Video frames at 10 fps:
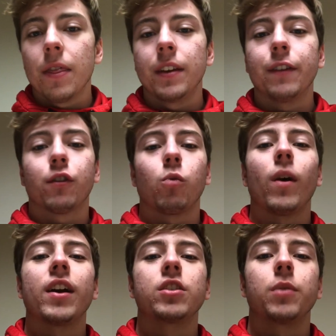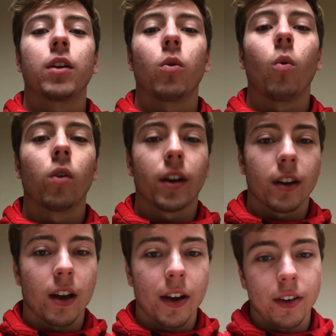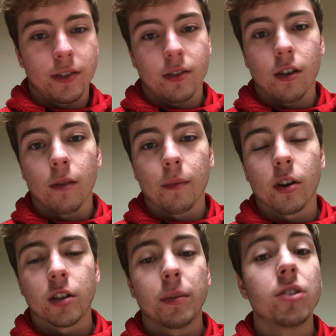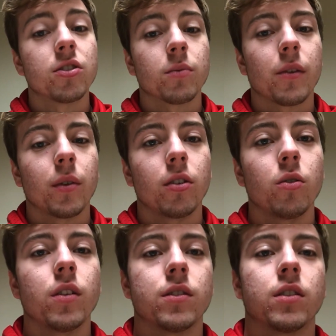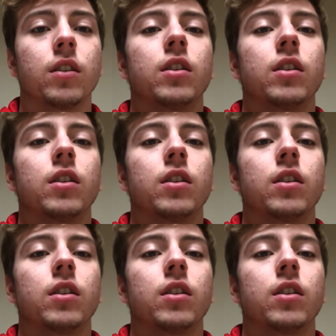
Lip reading: the different ways we can organize our speeches whenever we do this,